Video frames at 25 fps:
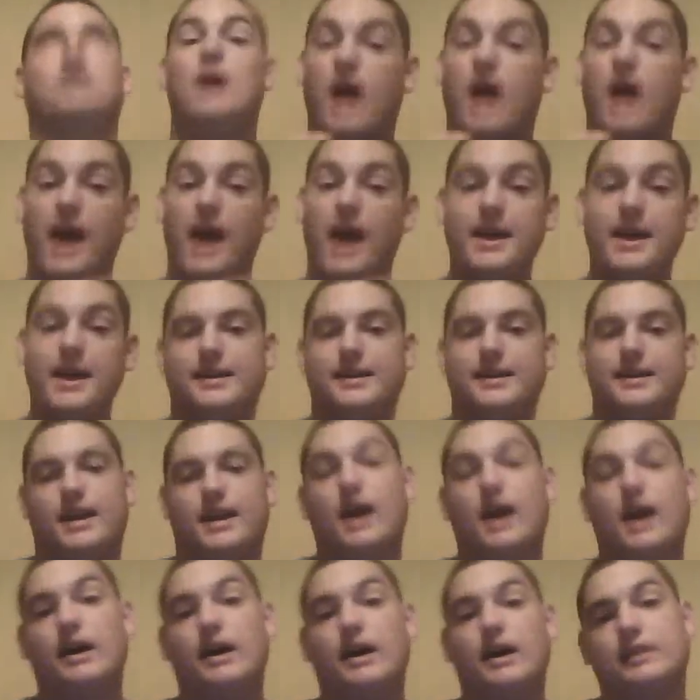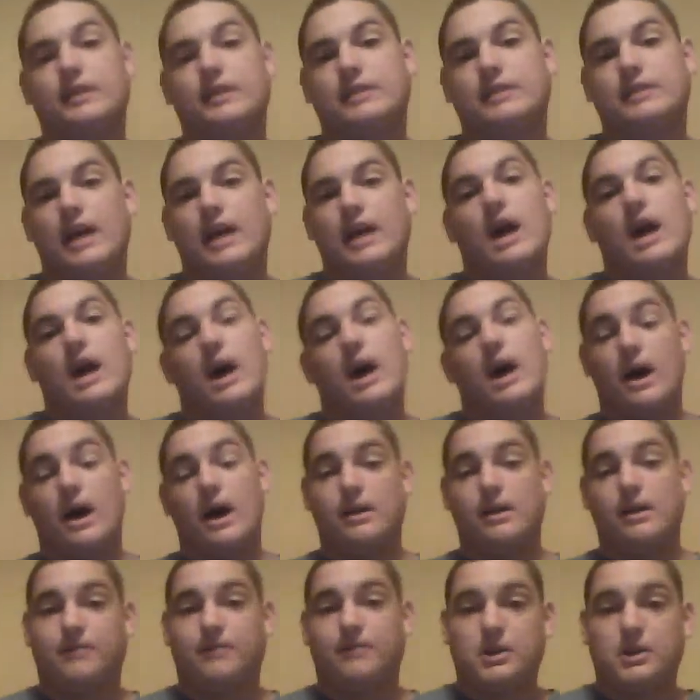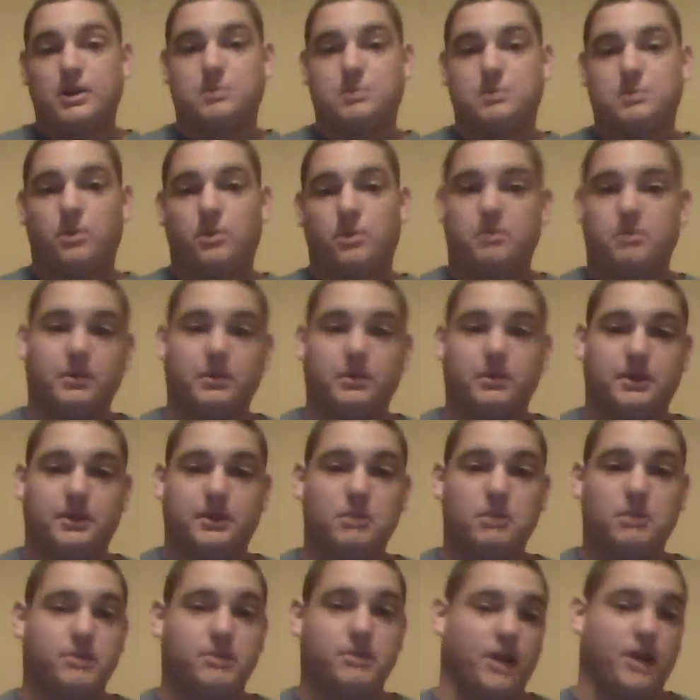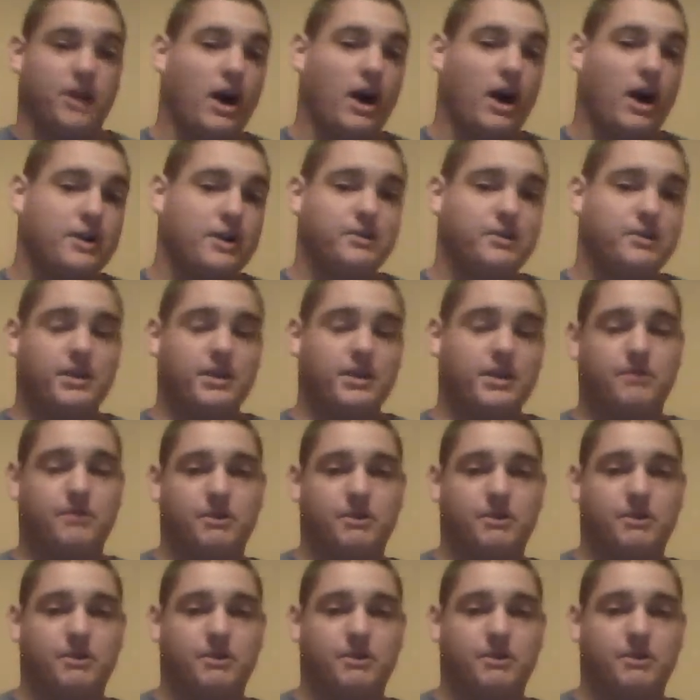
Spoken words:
And it has an effects board built in with 100 different